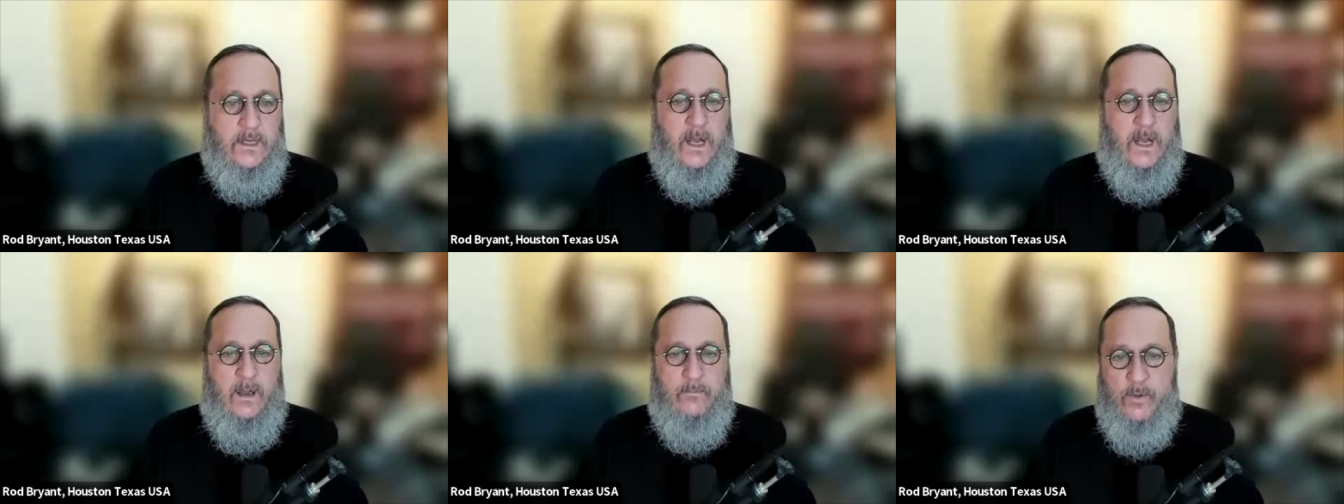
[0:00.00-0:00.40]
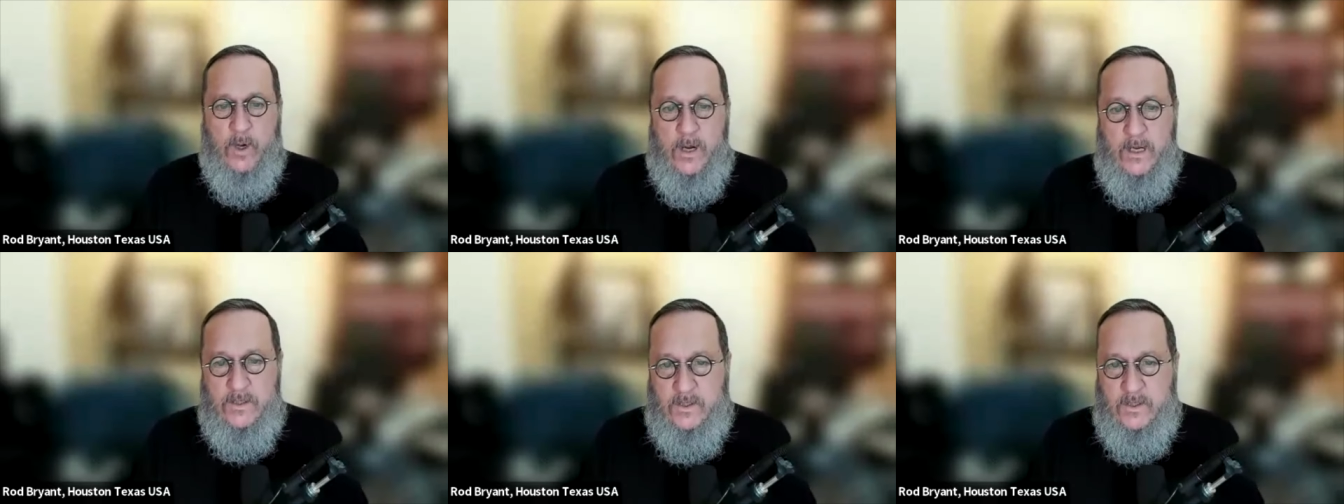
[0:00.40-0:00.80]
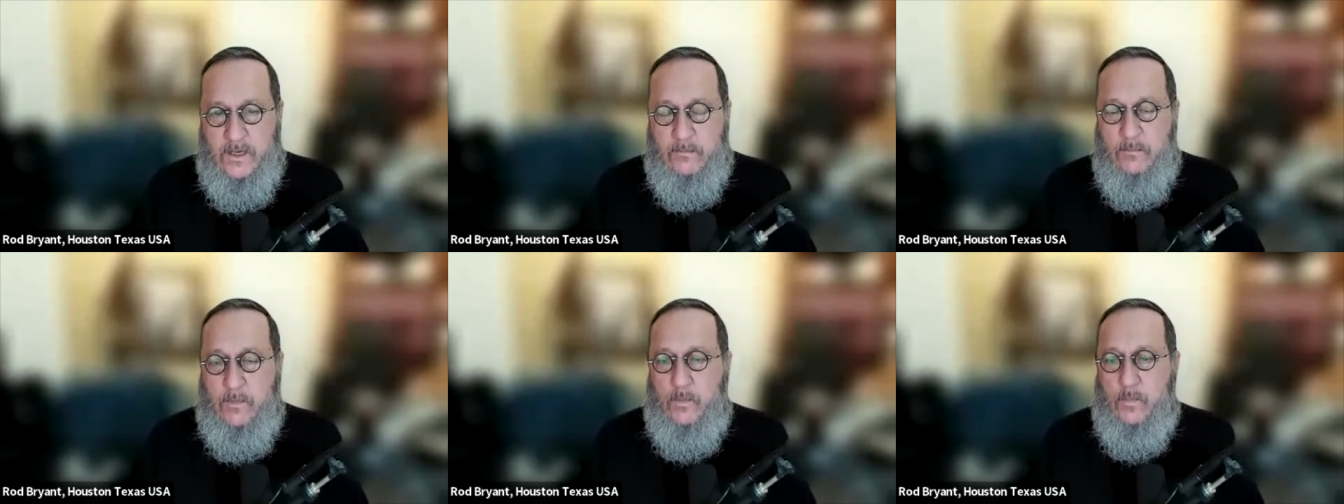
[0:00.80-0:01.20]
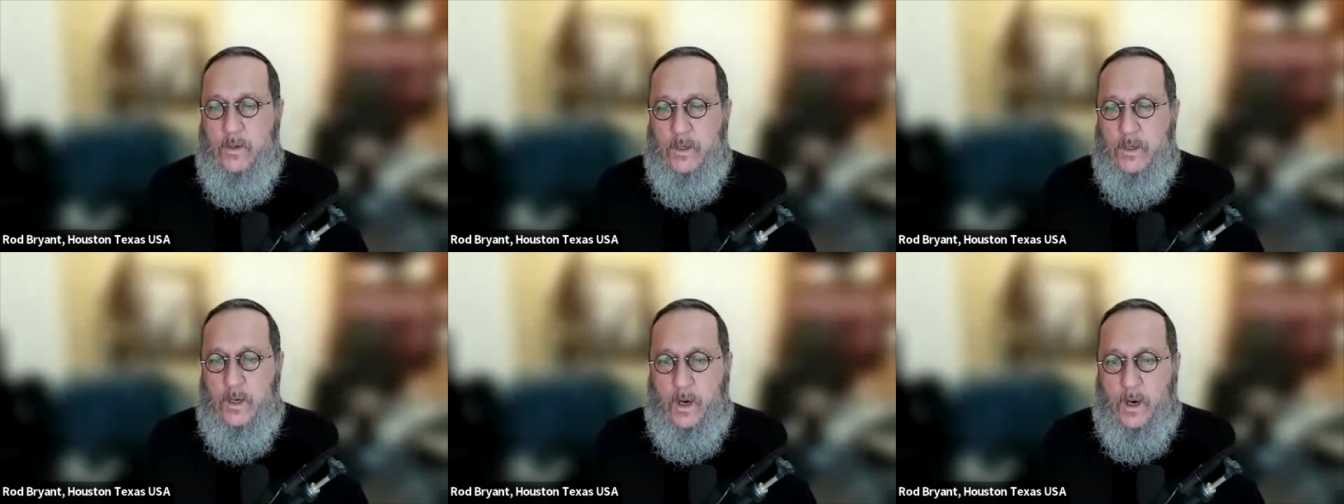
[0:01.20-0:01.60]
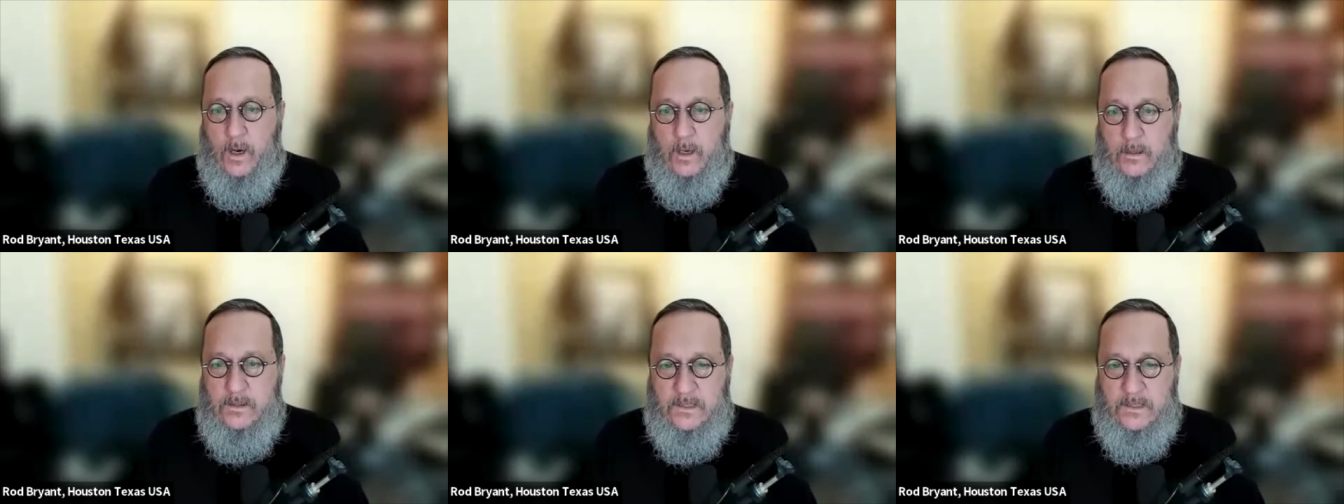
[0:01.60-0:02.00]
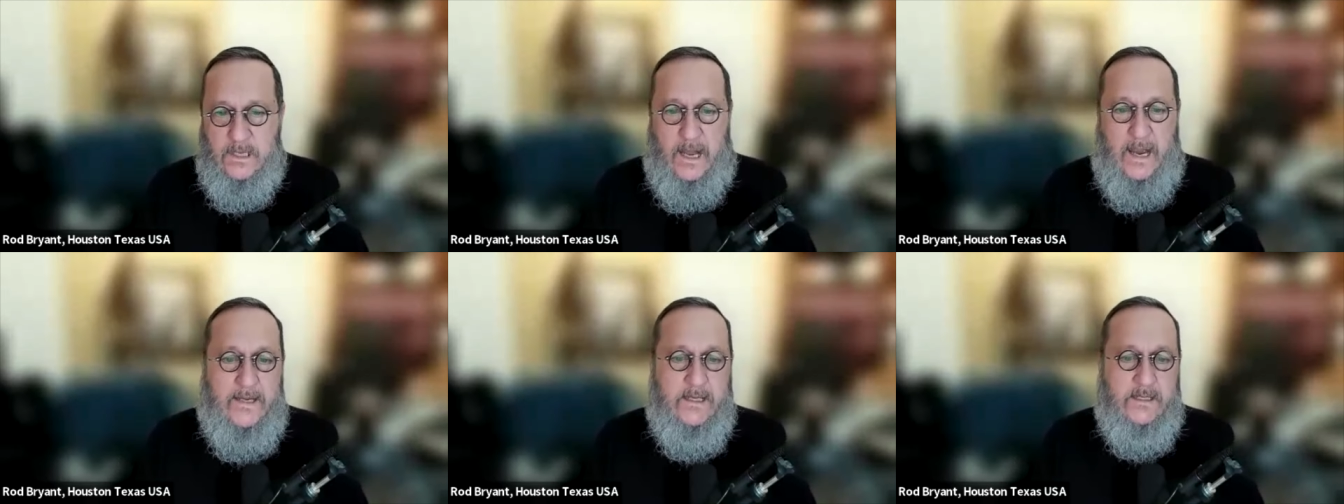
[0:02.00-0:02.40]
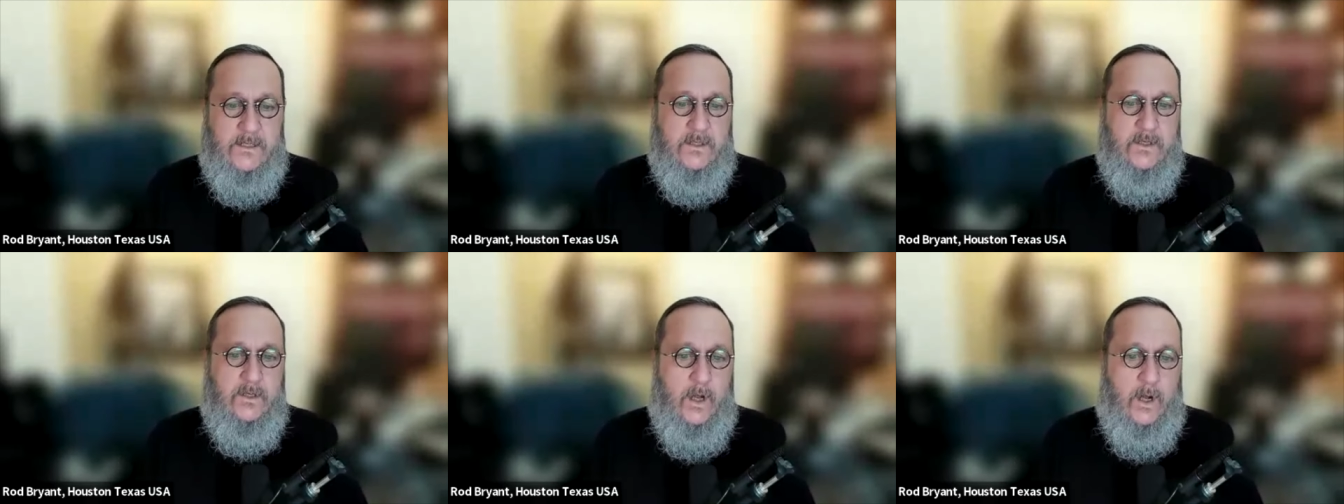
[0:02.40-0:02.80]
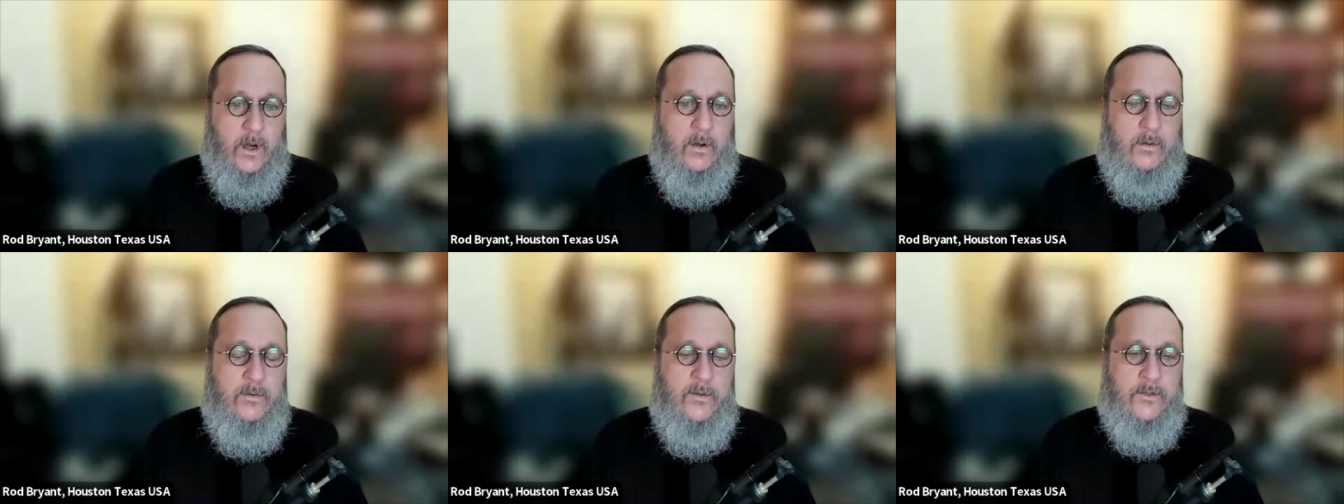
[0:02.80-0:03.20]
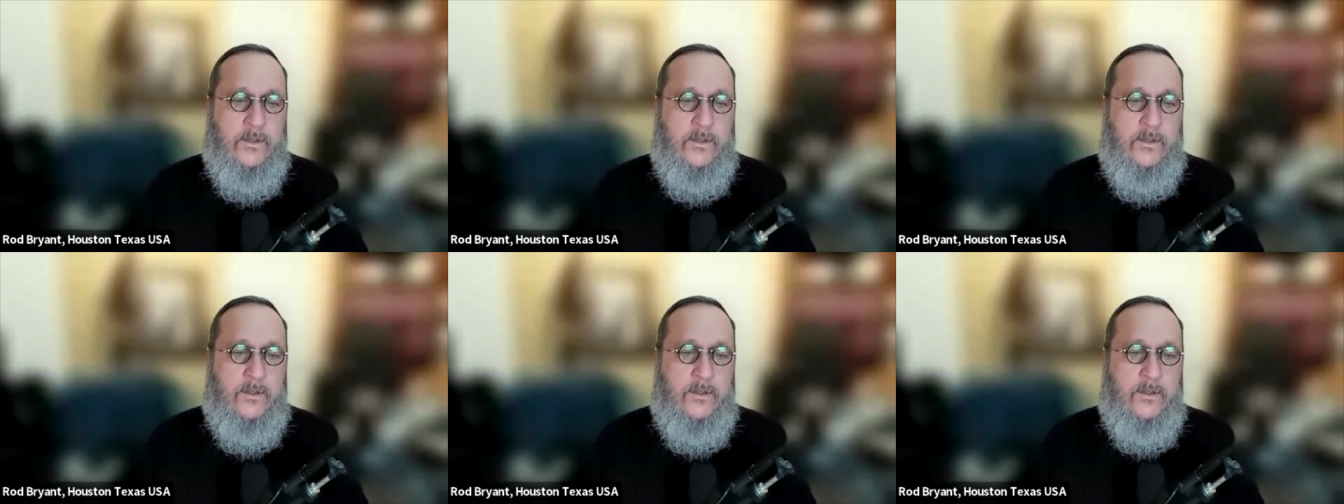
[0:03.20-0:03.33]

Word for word: And Baruch Hashem, we are delighted to know that